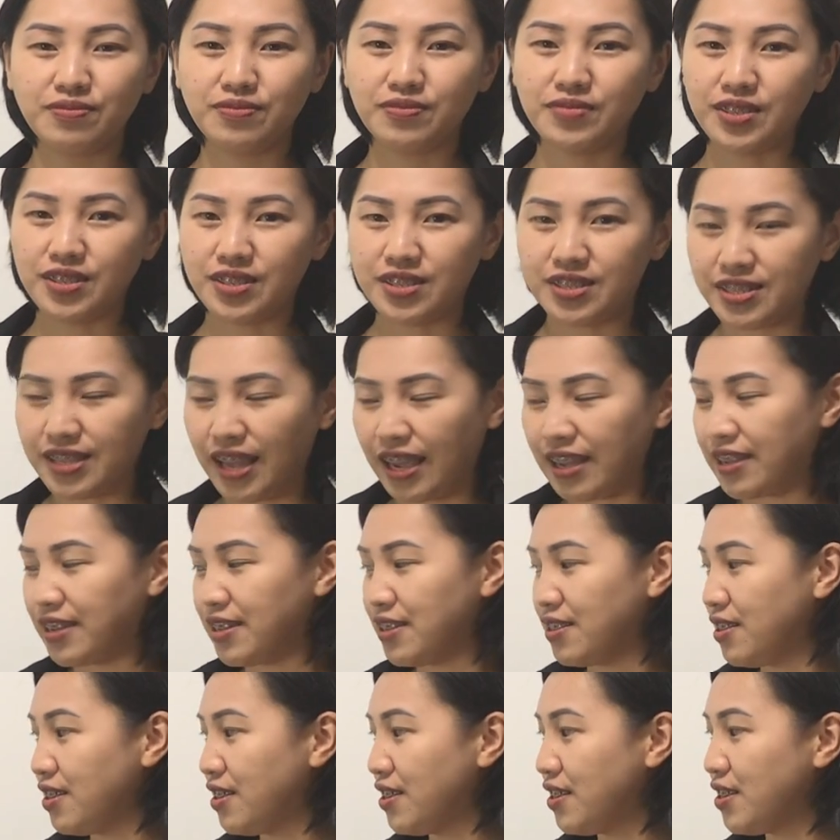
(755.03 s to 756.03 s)

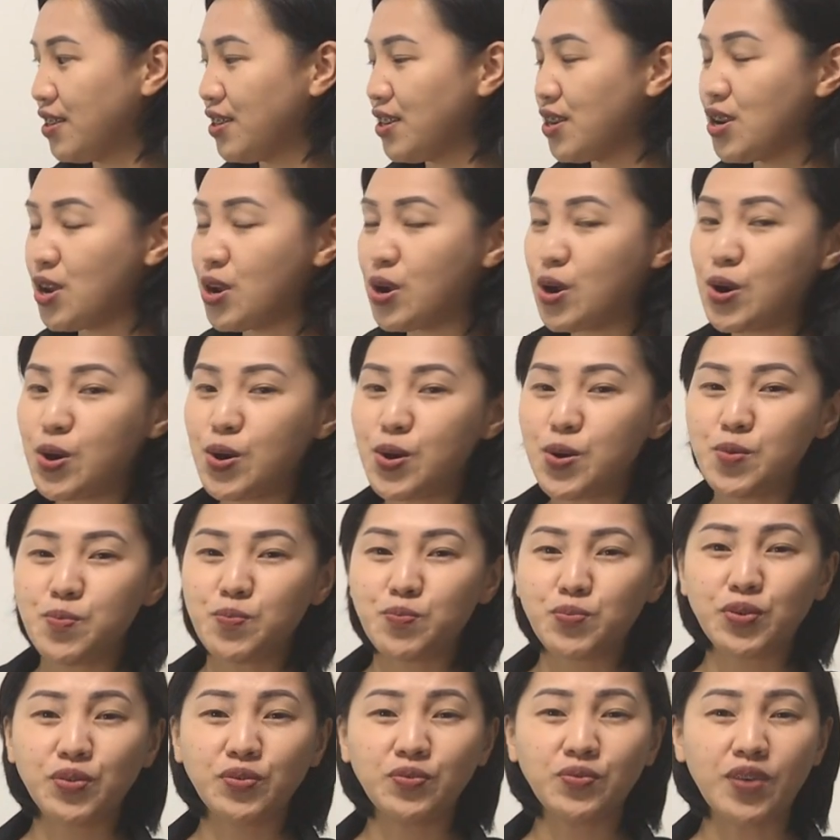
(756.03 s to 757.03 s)
Second,
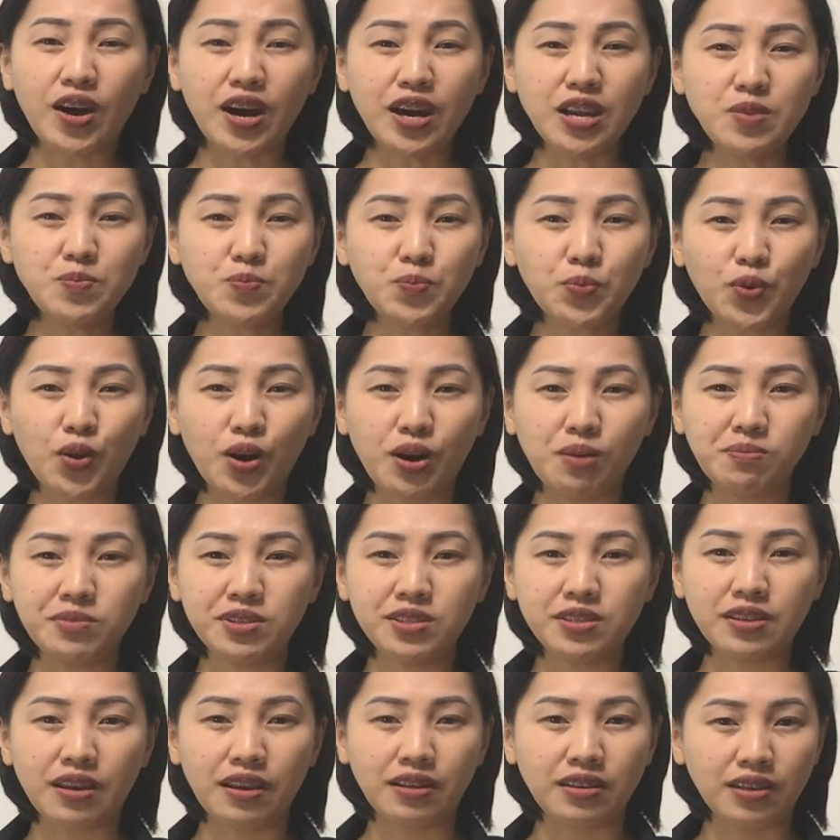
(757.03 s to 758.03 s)
provide prompts
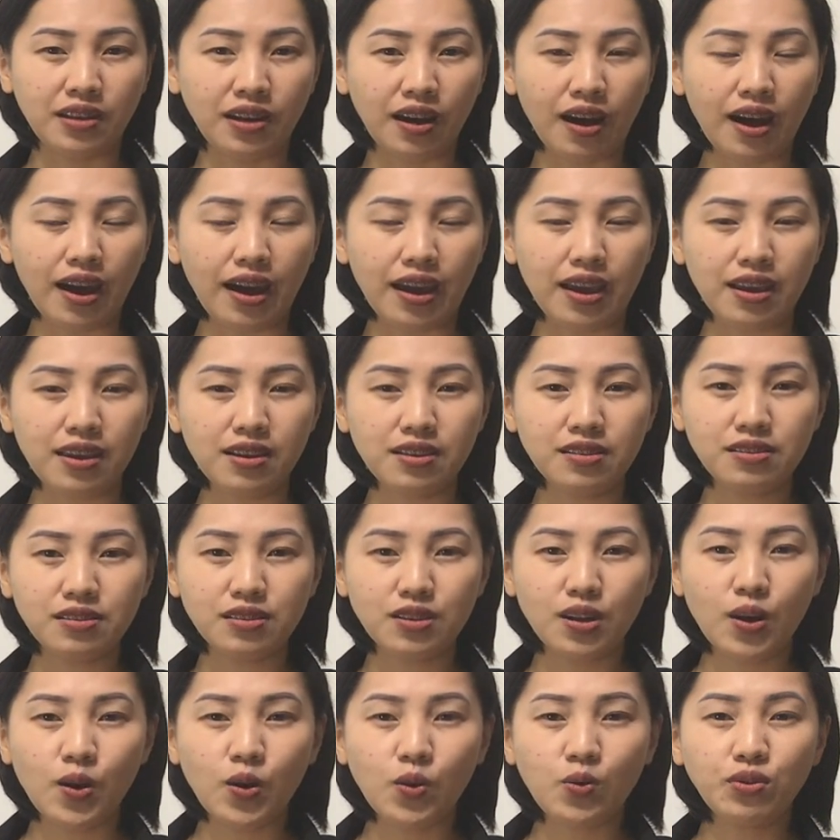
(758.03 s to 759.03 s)
and guides
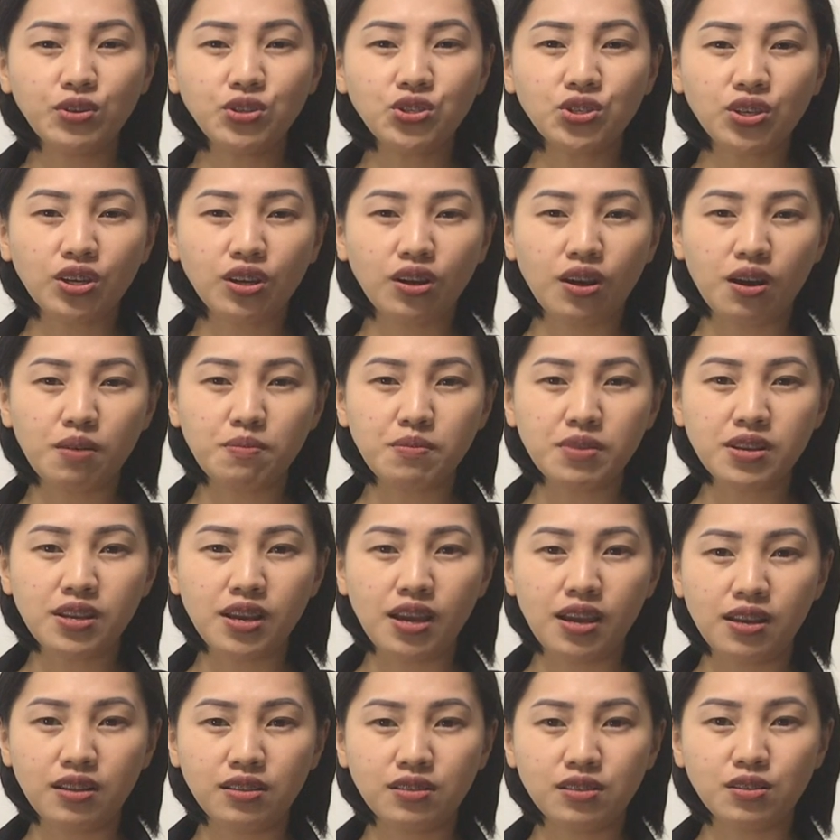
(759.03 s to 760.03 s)
which
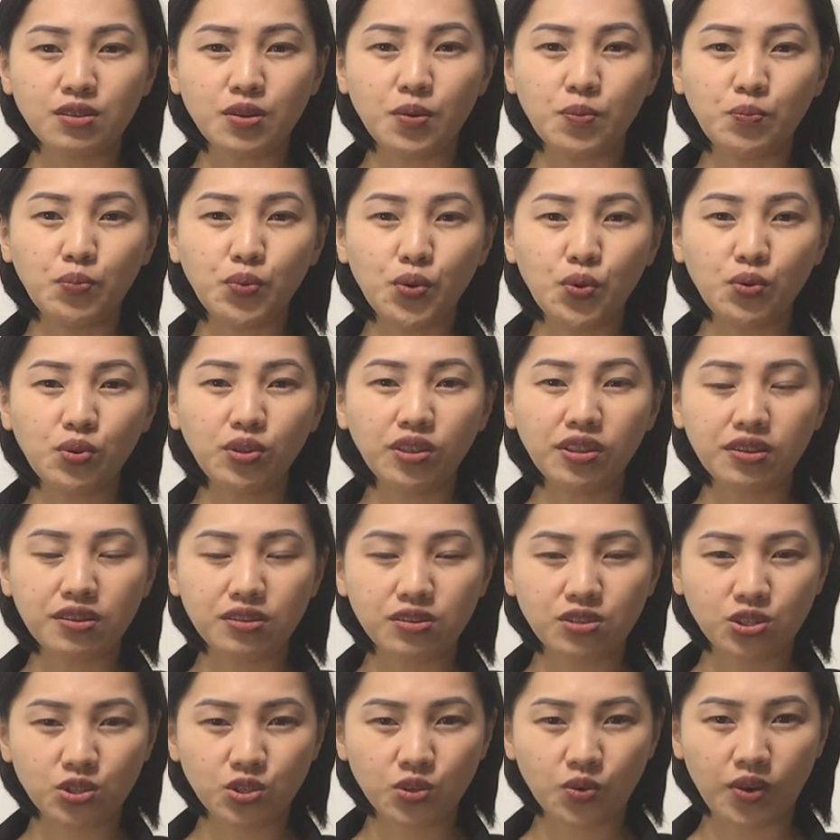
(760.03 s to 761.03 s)
accommodates both
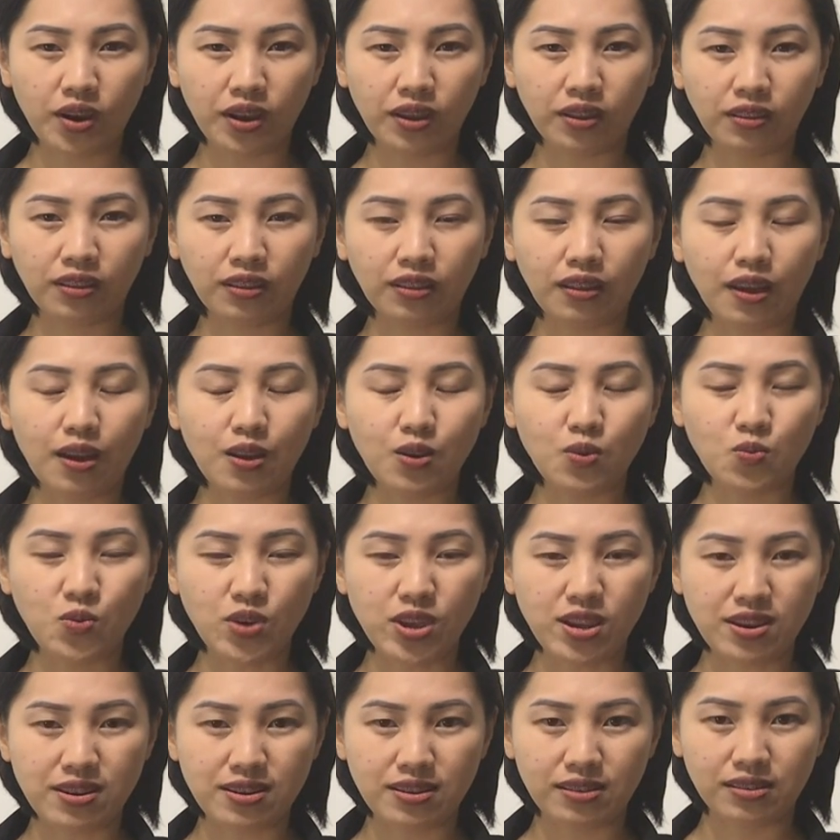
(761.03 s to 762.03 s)
strength and
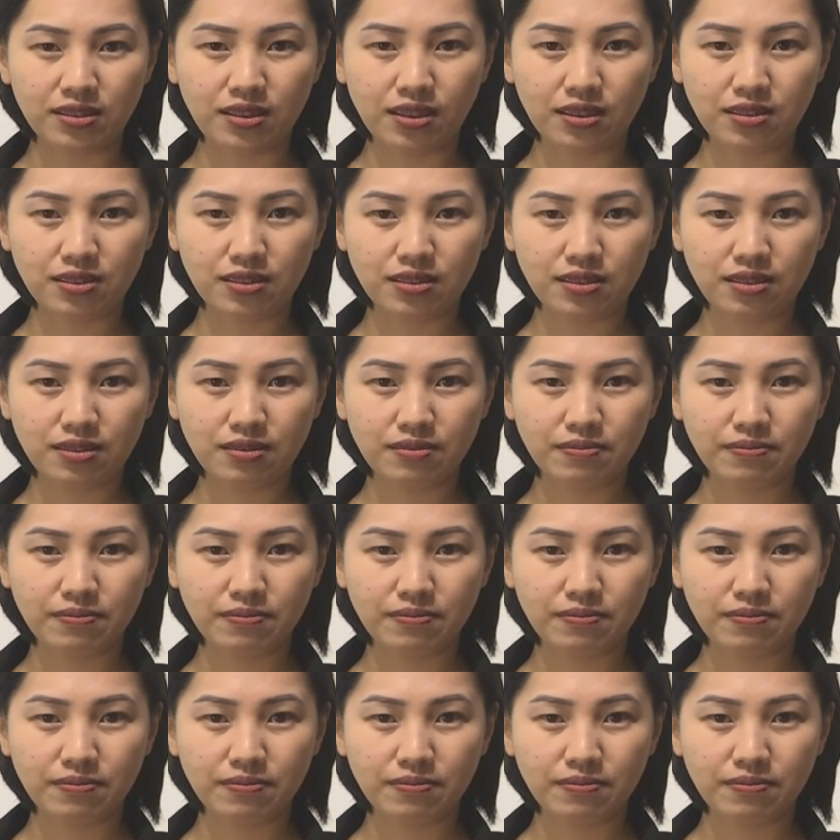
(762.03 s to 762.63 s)
weaknesses.